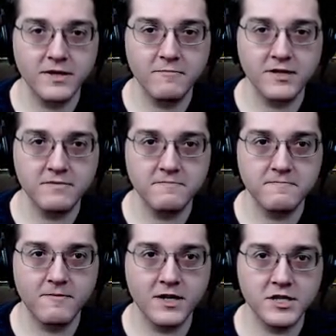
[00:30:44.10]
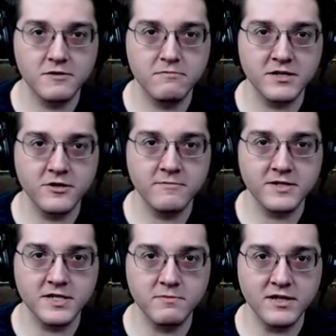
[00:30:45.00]
want to watch Mr. and Mrs.
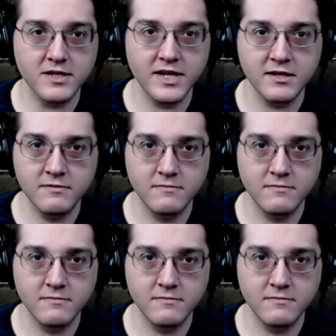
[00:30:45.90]
Smith again?